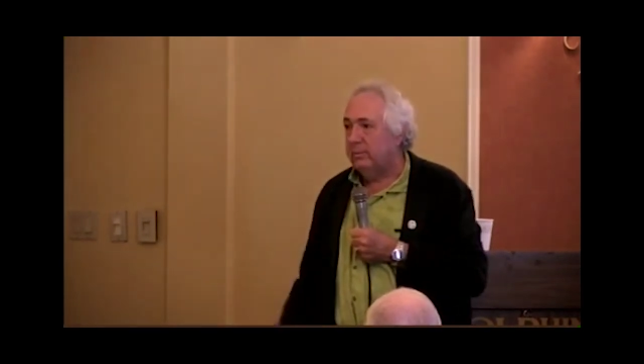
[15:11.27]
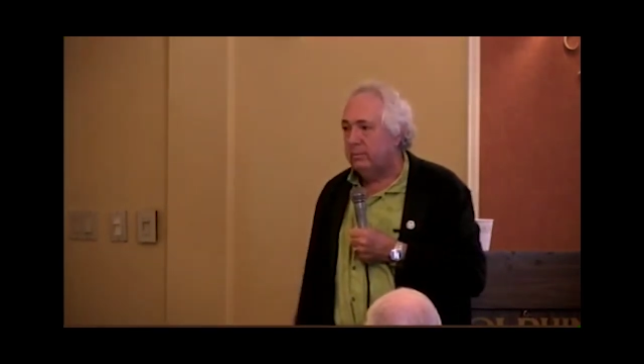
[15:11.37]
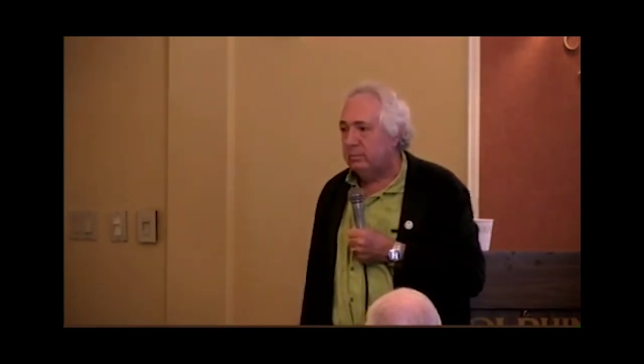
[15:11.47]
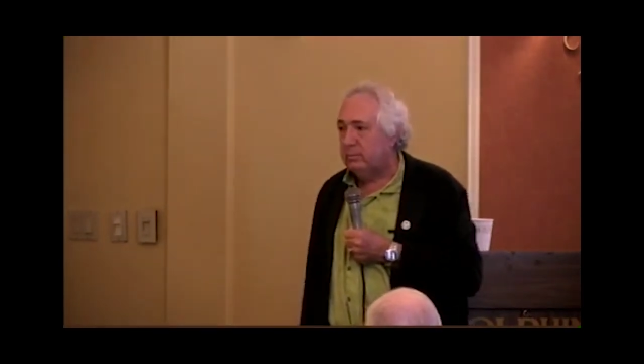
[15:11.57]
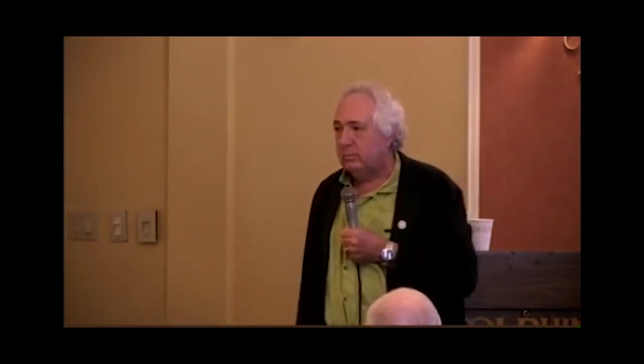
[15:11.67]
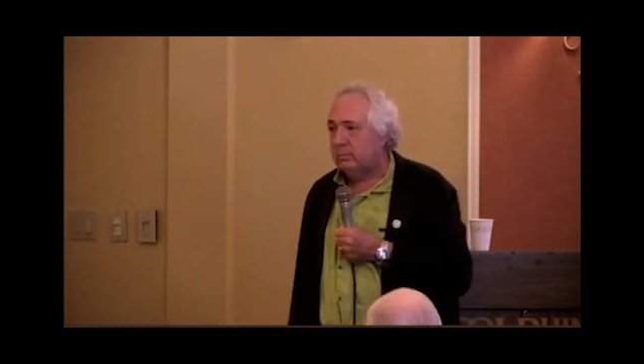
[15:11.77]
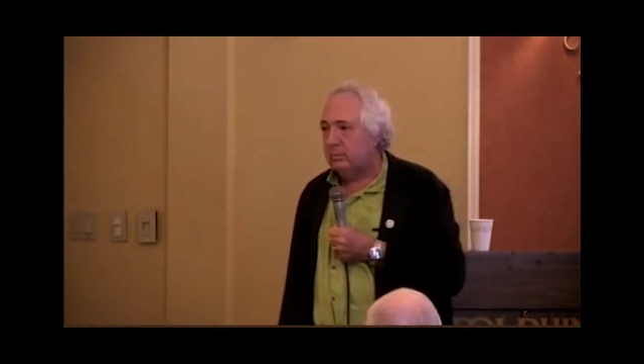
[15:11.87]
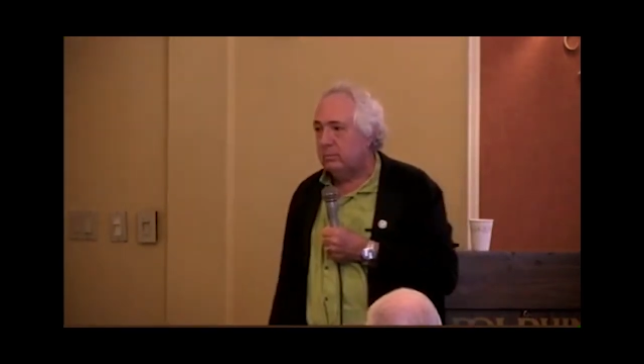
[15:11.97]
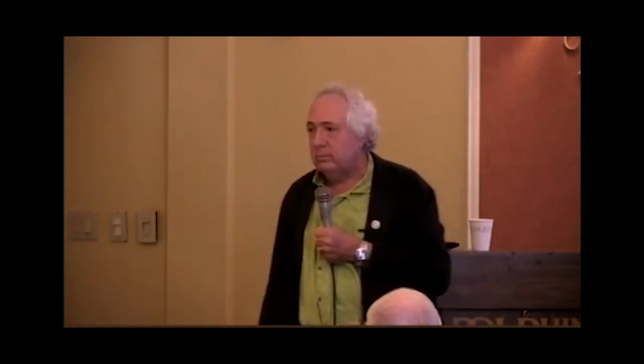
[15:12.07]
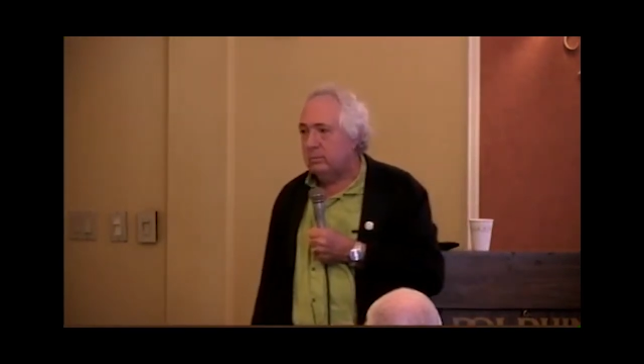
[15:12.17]
The last
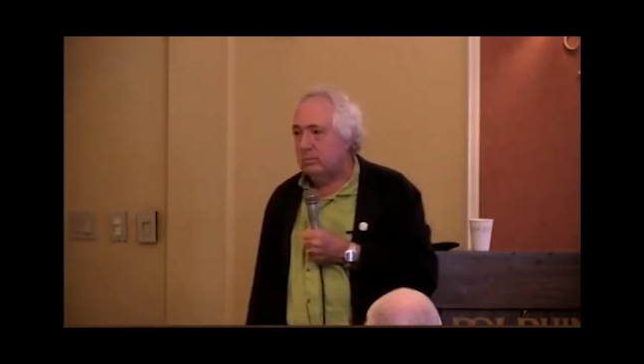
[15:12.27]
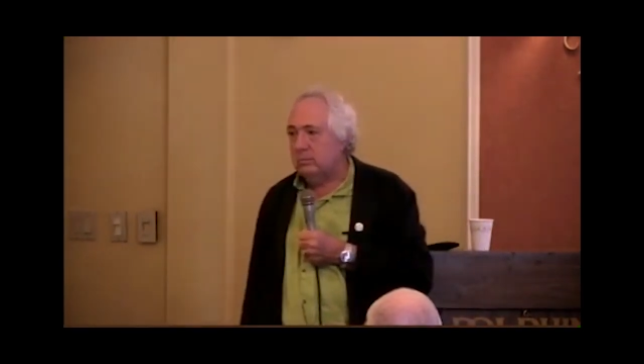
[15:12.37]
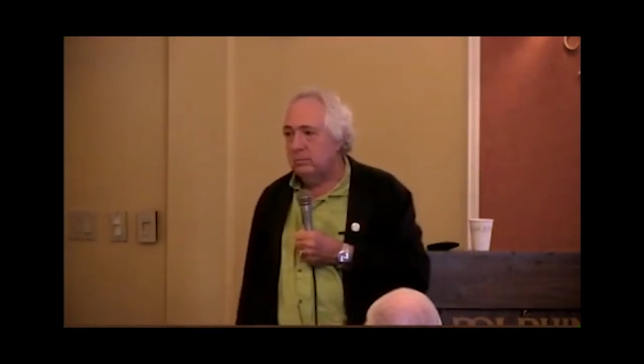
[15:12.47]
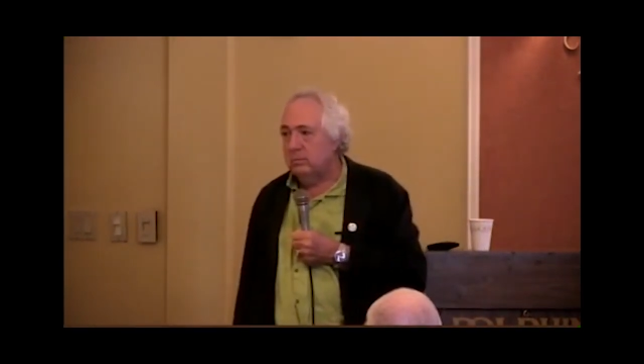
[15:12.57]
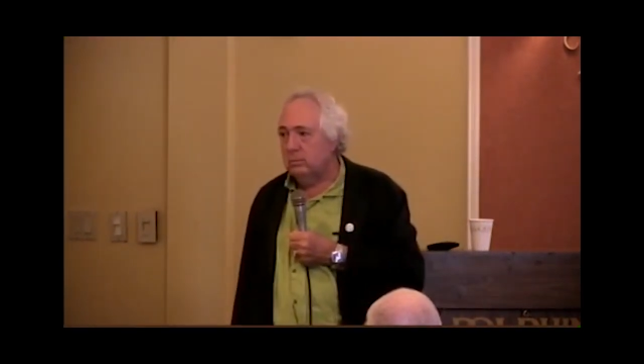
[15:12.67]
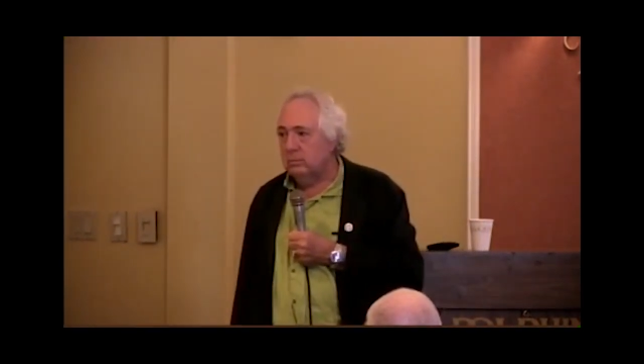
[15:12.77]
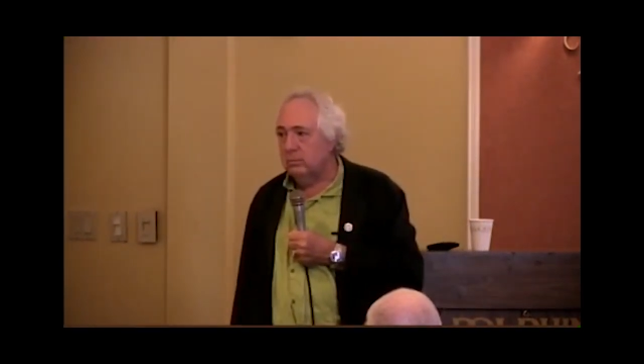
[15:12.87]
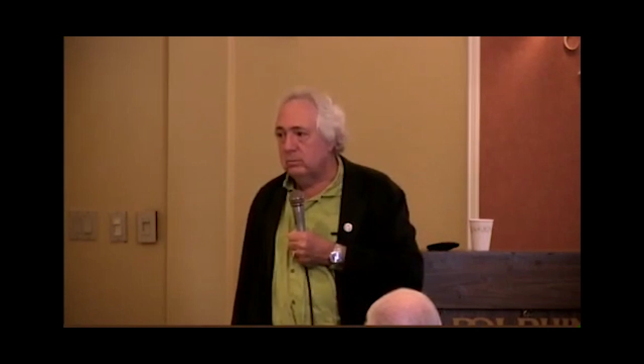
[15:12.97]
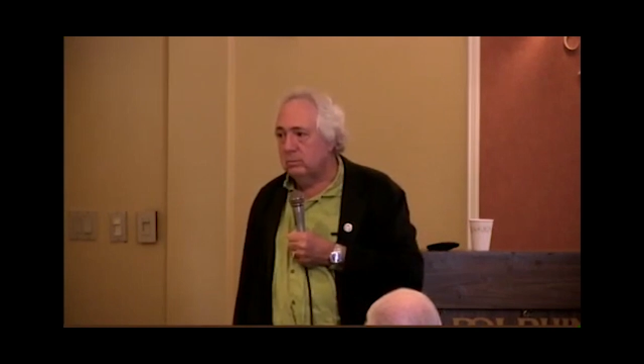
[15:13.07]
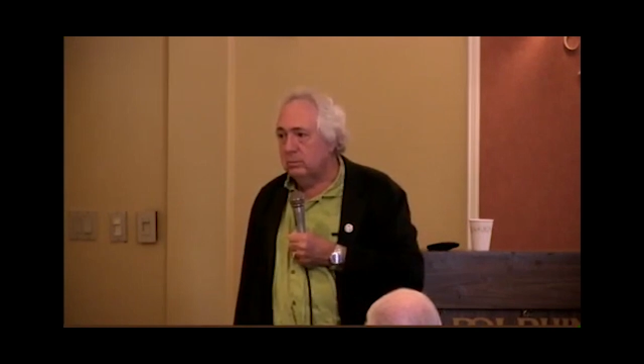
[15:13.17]
treatment is how many,
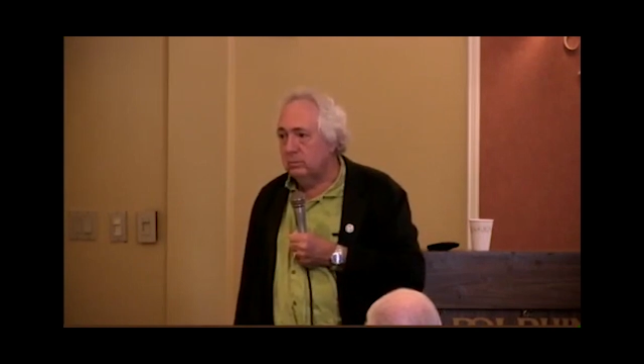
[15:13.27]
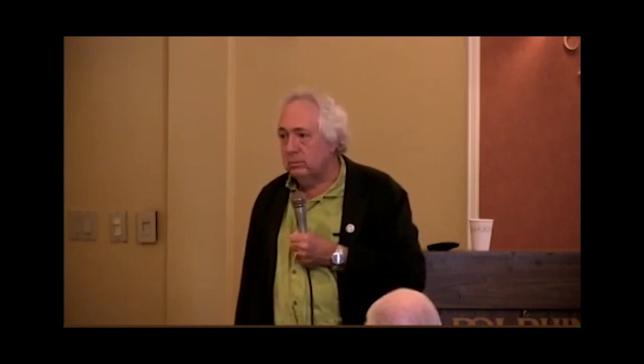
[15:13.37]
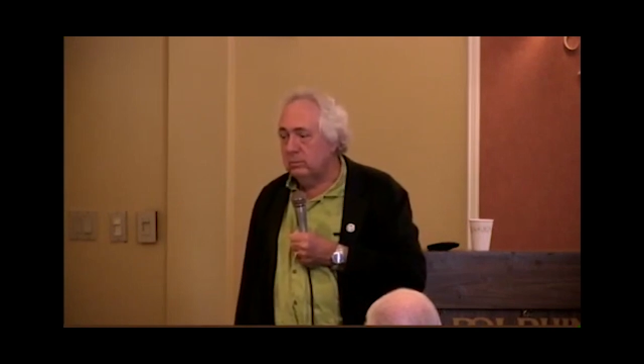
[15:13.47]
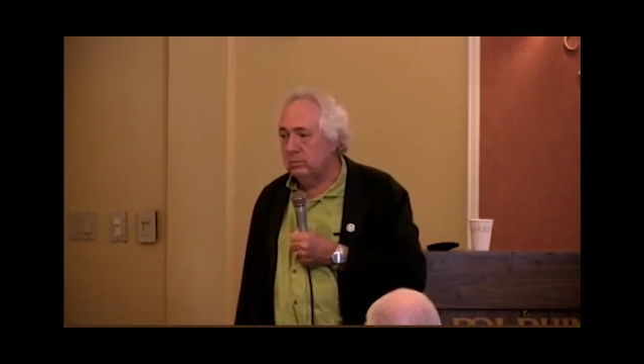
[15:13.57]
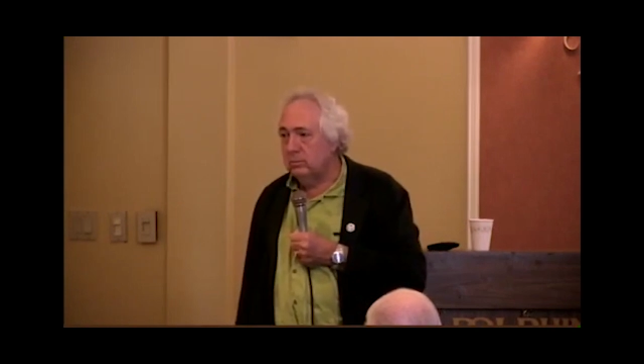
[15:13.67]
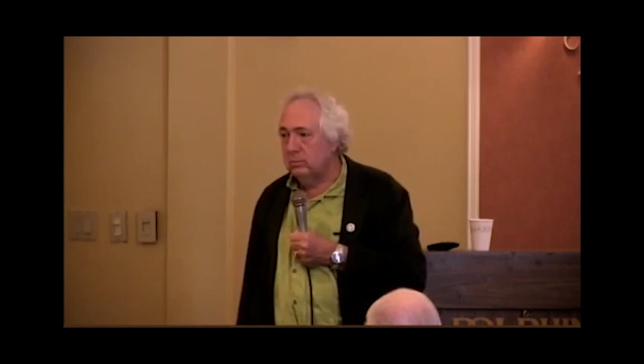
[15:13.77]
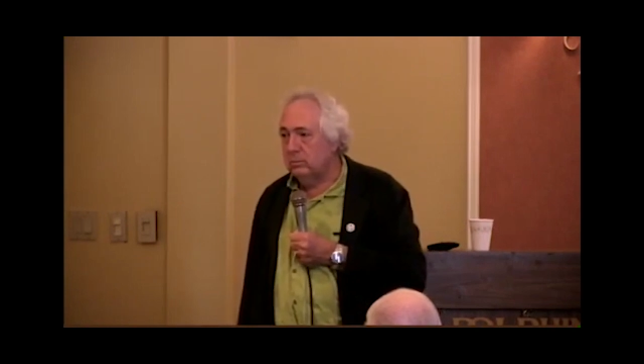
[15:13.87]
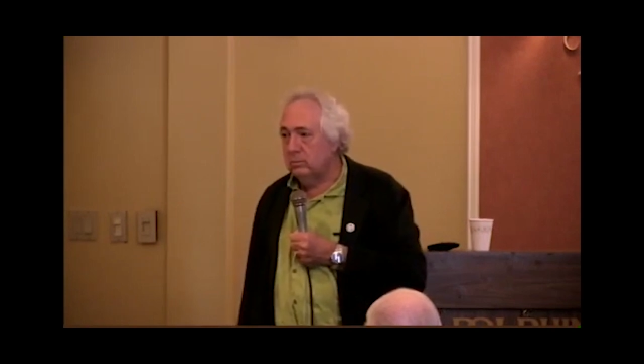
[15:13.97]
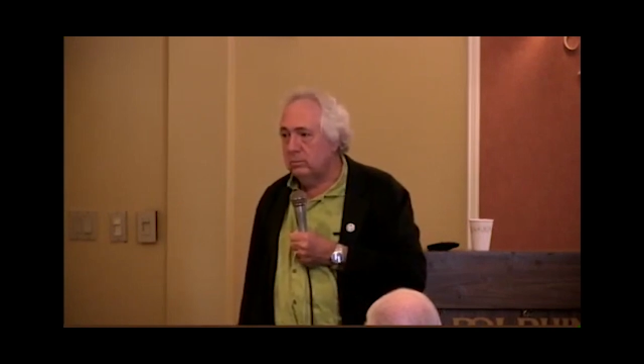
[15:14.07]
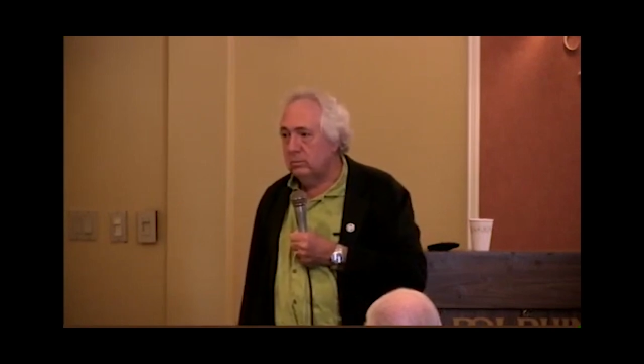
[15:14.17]
how long ago
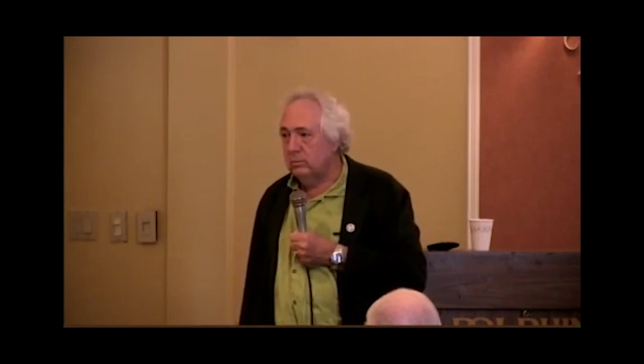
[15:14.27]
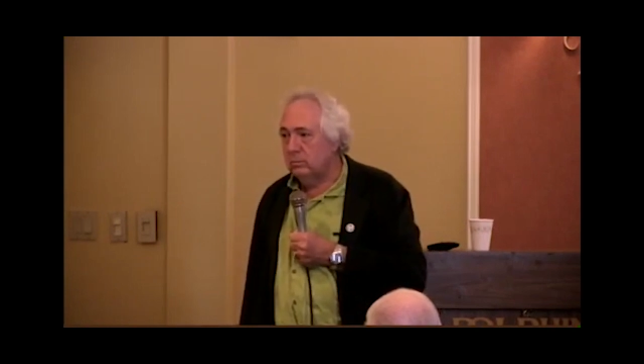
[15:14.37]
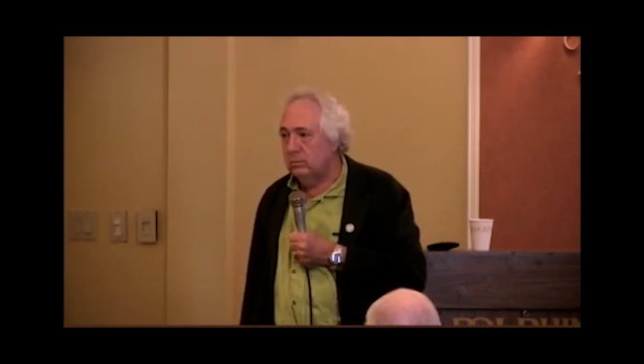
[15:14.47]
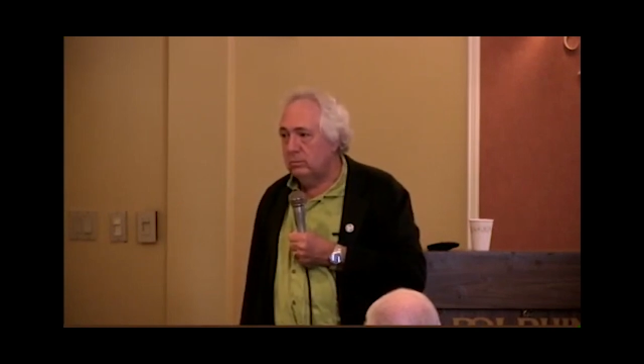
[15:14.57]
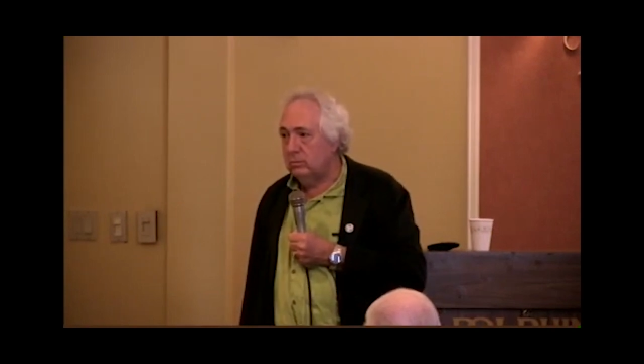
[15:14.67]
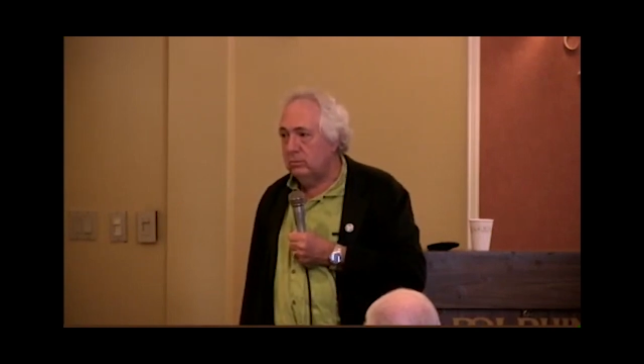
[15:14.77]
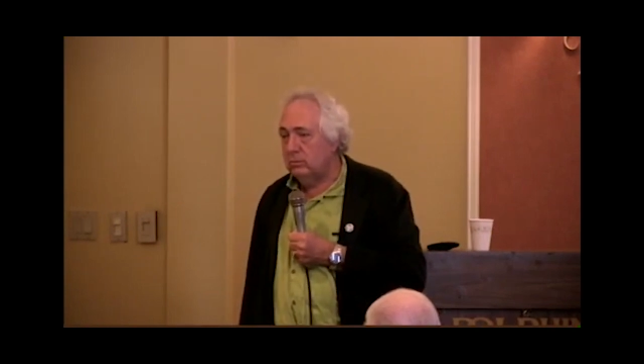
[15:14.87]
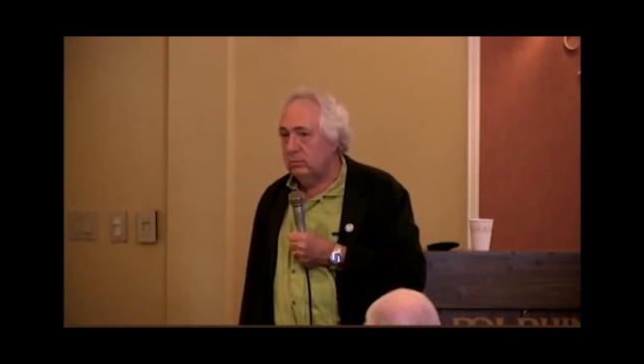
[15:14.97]
was the last treatment?